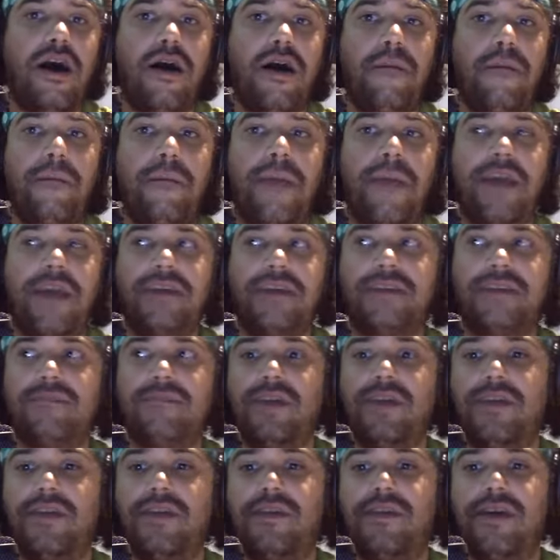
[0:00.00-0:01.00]
makes
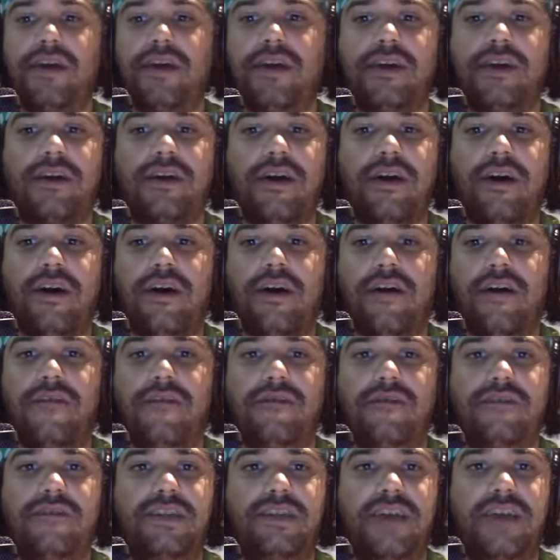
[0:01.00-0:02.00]
me think
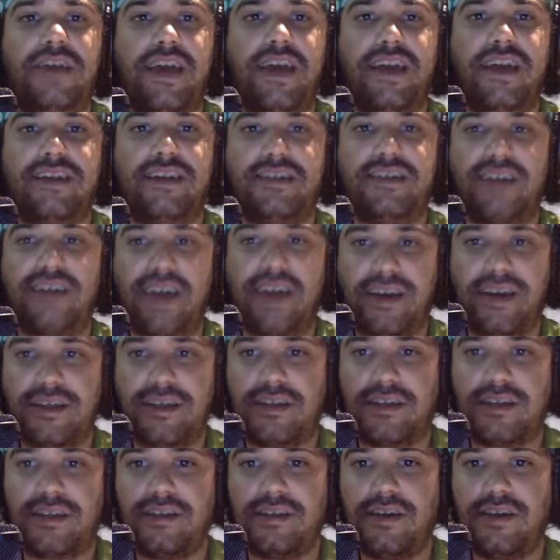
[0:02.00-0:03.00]
of Deus
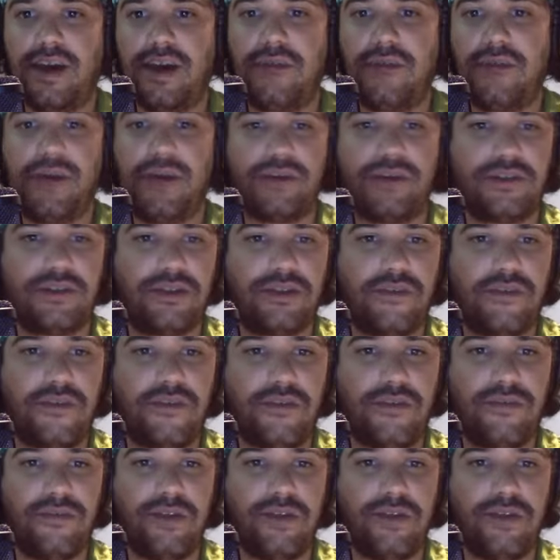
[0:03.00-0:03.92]
Ex. I'm not sure if you